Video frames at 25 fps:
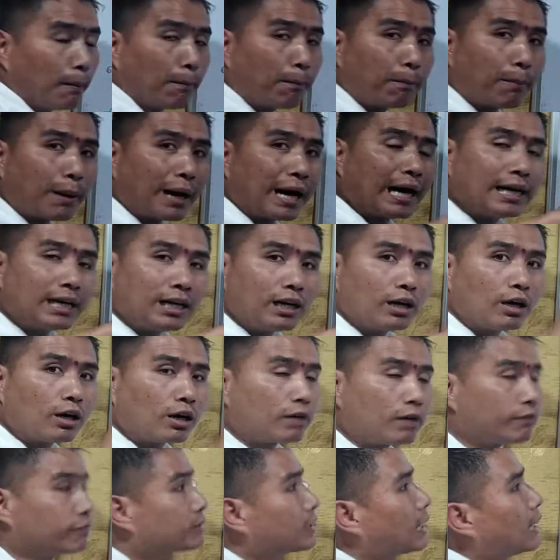pile
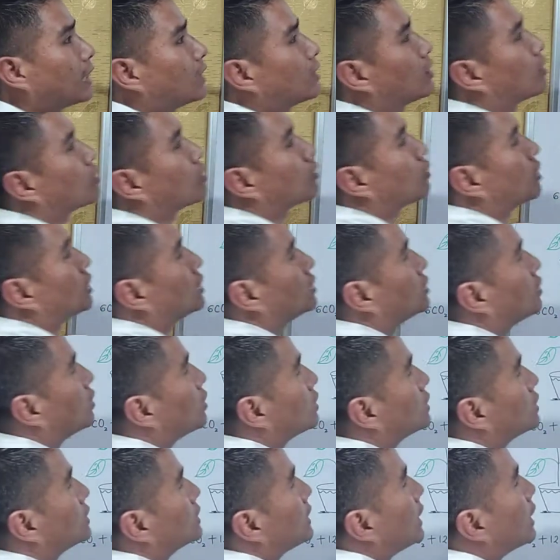of thylakoids
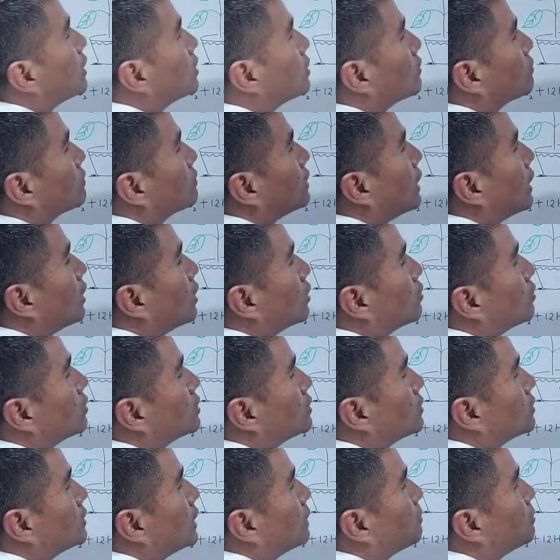or stack of thylakoids.
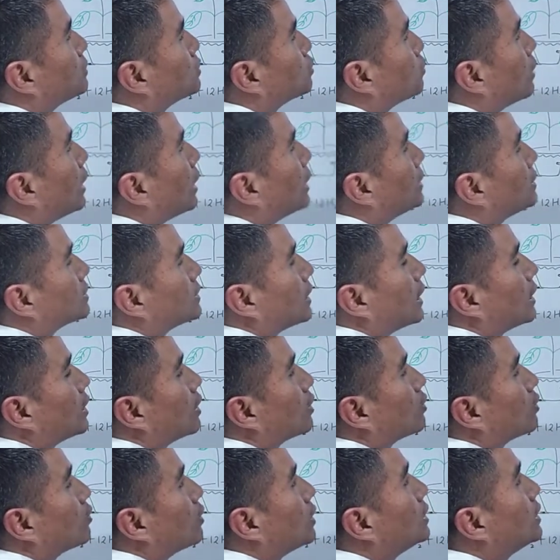So that means one is
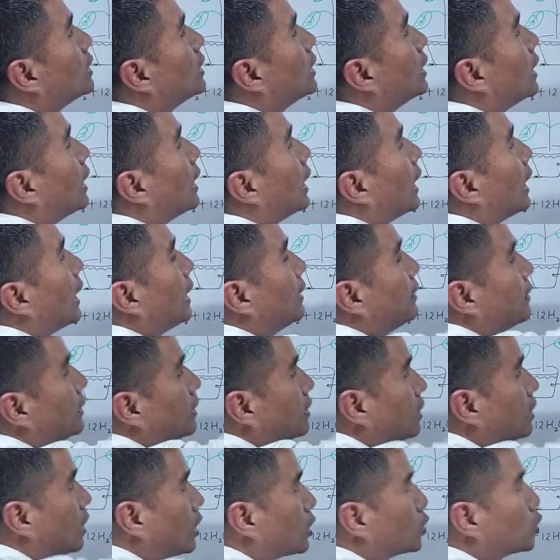thylakoid, and
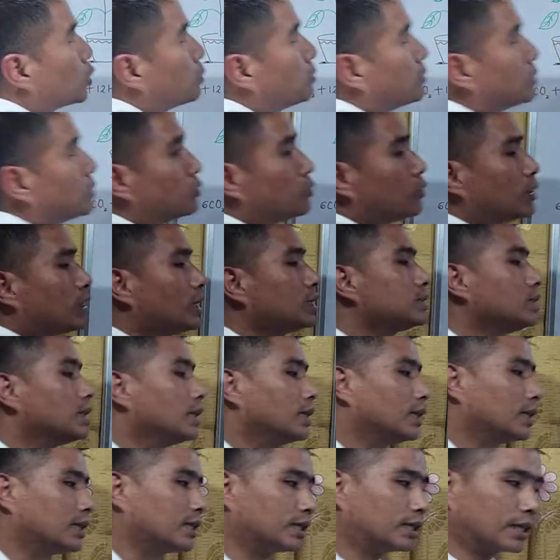then a group is known as
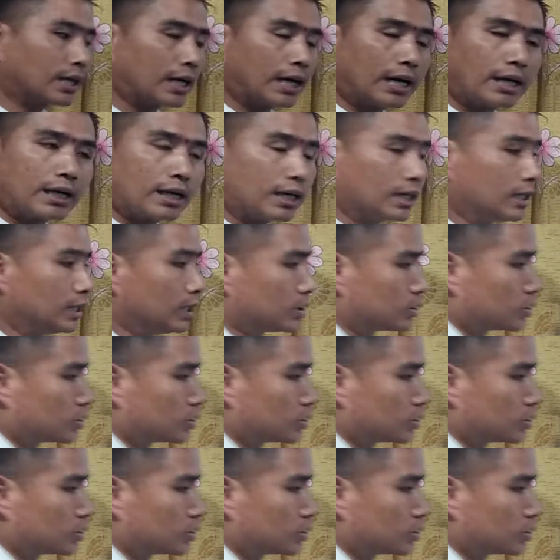grana.